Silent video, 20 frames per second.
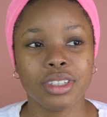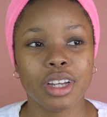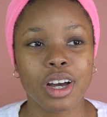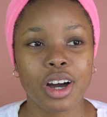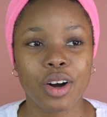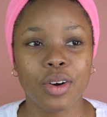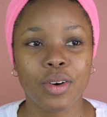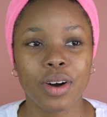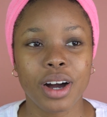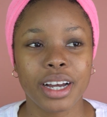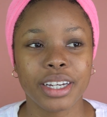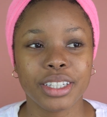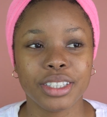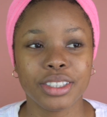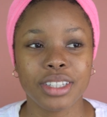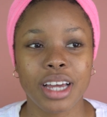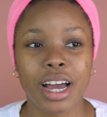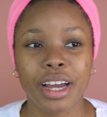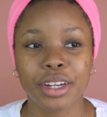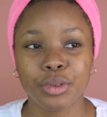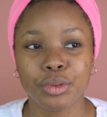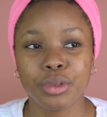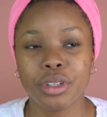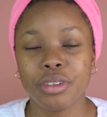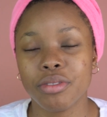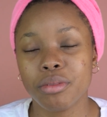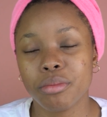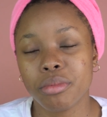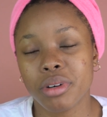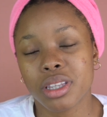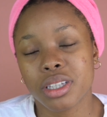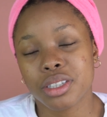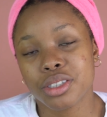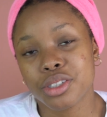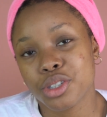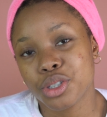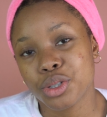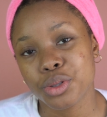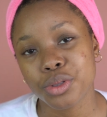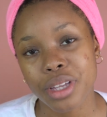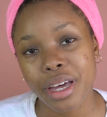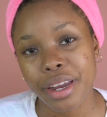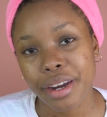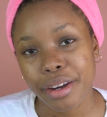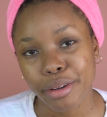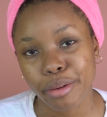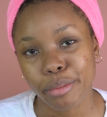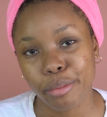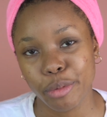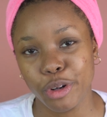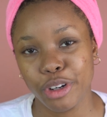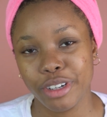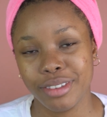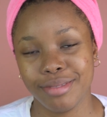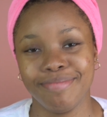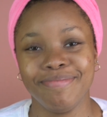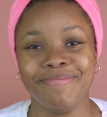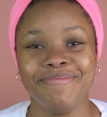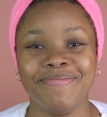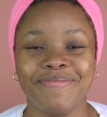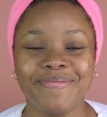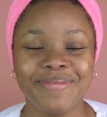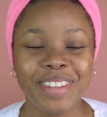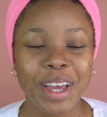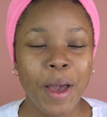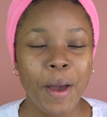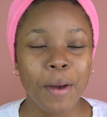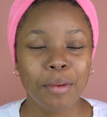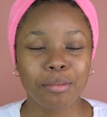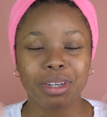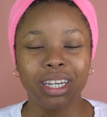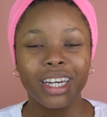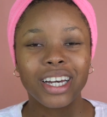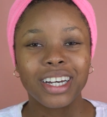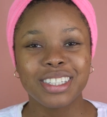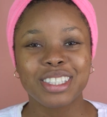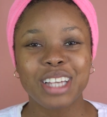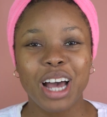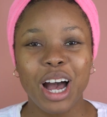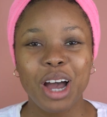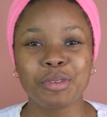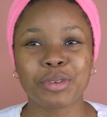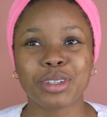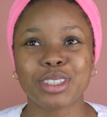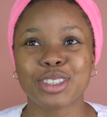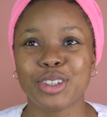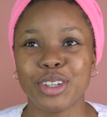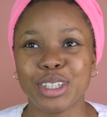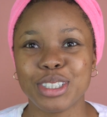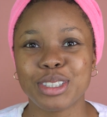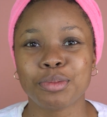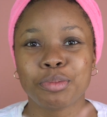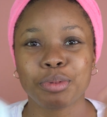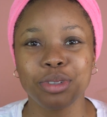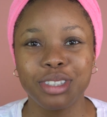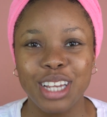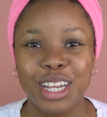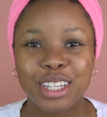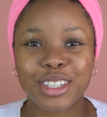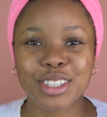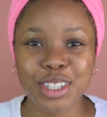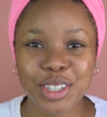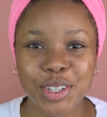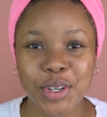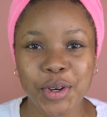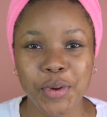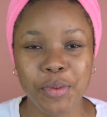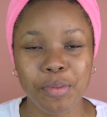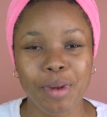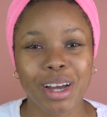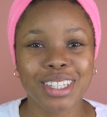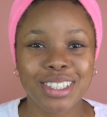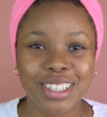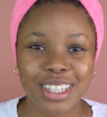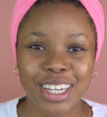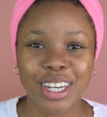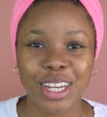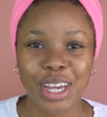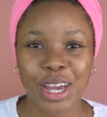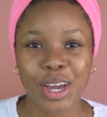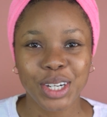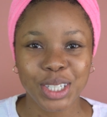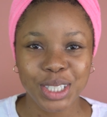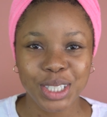Now I don't even bother to show that anymore because I was going to present to you my skincare